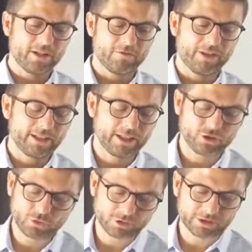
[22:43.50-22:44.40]
Then
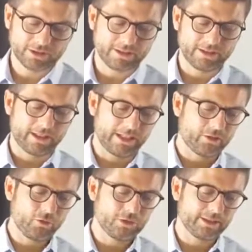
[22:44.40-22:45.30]
I
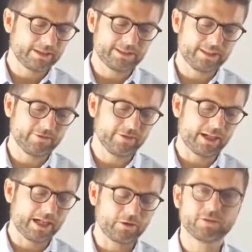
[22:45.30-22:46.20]
couldn't leave
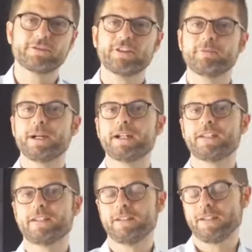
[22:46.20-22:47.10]
out from
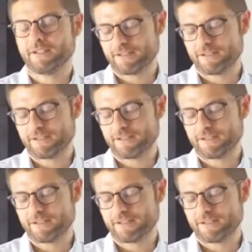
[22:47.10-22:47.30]
my